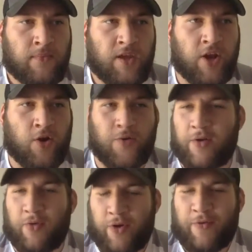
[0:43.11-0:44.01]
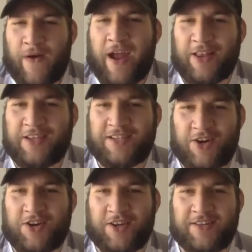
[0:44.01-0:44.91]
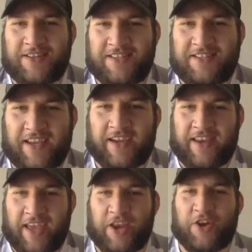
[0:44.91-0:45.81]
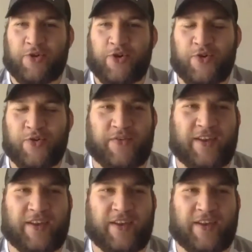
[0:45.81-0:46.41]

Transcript: you know we were, we were finally starting to stick and hit a groove,